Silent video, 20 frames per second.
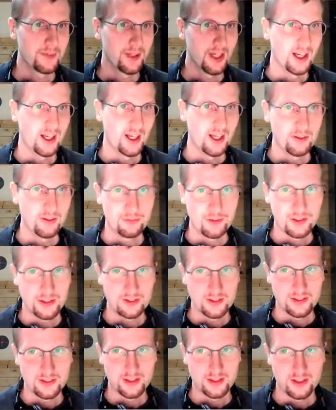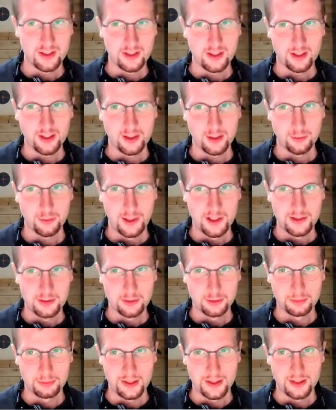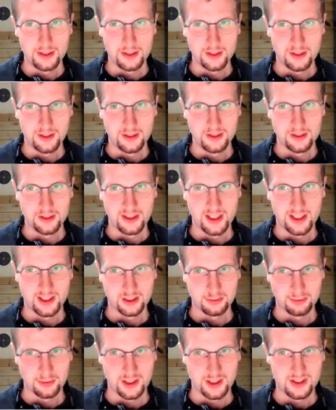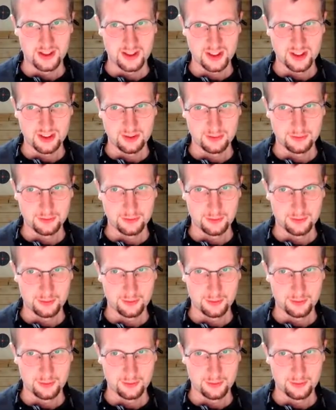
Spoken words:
I found the way to compare the Nix operating system,